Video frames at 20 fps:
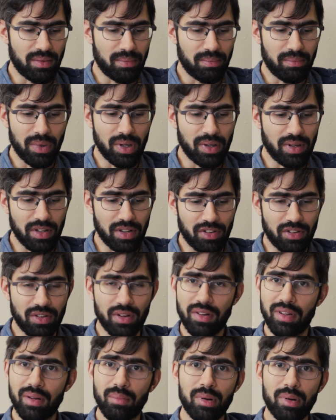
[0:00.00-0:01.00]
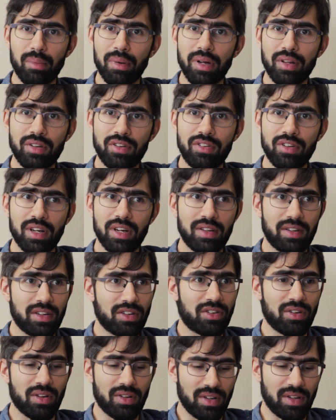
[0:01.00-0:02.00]
but it's not implemented yet,
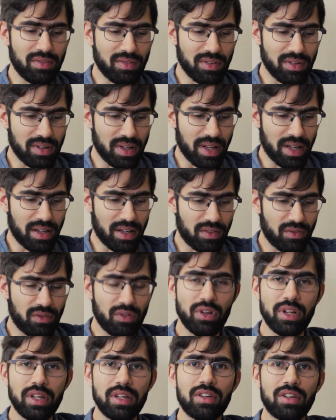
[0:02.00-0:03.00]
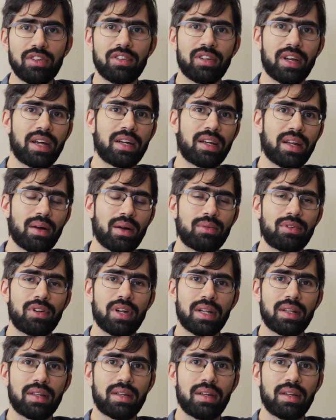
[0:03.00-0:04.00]
it's not even like fully designed out
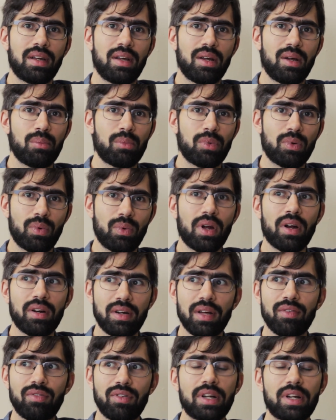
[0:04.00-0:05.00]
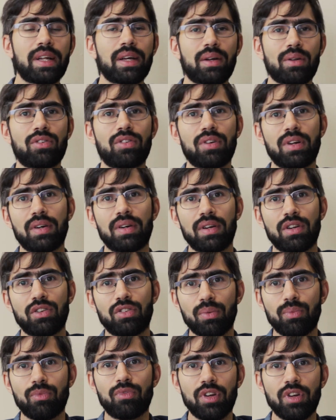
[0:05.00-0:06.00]
yet. But we are definitely considering
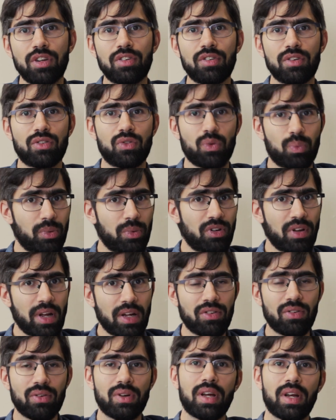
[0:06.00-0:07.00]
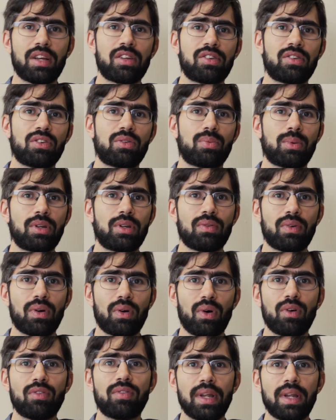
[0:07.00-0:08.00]
some feature to protect your castles when you are
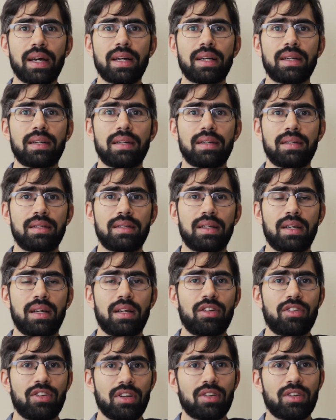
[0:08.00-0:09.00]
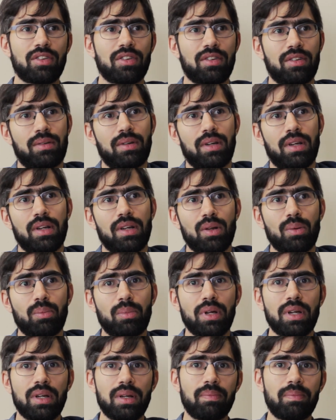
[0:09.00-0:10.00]
offline, since it'll
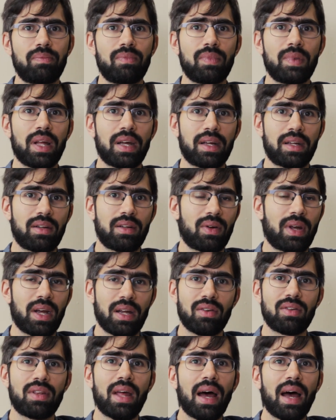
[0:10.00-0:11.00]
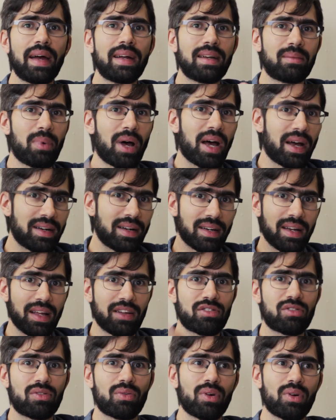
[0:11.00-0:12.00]
be like you cannot hide behind an
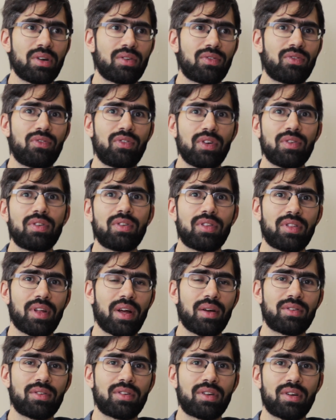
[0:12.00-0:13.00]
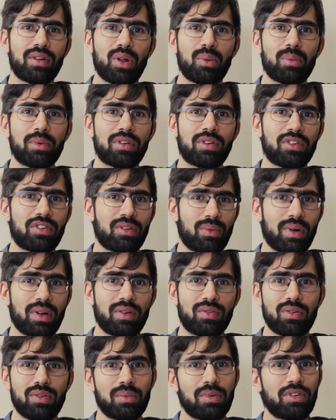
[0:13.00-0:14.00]
asteroid 50,000 kilometers away
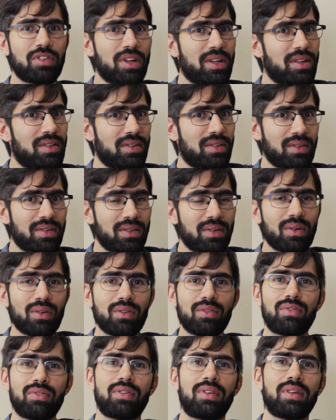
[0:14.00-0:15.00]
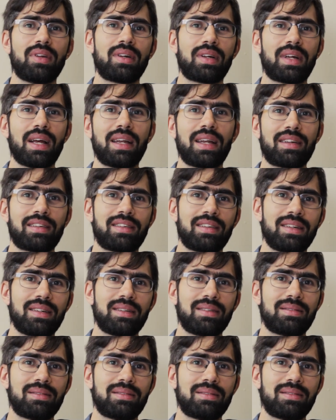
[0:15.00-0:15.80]
from the center of the galaxy,